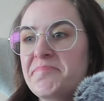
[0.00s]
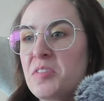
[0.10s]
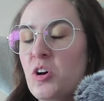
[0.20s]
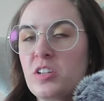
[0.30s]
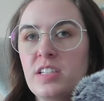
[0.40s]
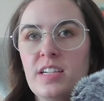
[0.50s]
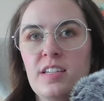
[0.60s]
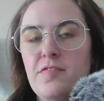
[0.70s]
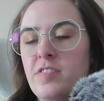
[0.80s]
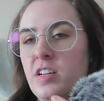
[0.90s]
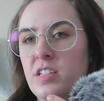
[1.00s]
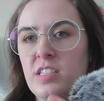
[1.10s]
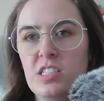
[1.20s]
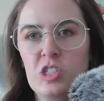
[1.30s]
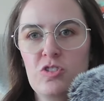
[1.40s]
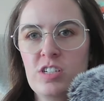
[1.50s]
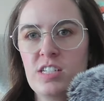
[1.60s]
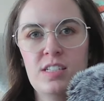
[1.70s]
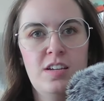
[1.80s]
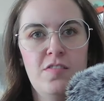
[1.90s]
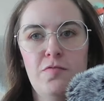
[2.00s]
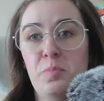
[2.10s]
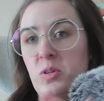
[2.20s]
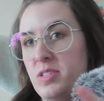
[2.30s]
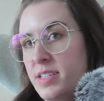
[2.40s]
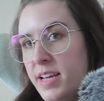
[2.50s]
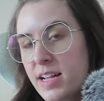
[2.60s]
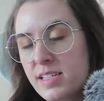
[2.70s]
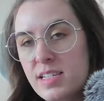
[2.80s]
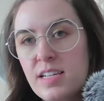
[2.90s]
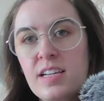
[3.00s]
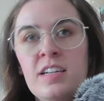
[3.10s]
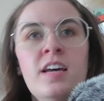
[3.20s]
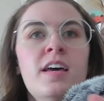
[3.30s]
hardly any varying degrees of personality,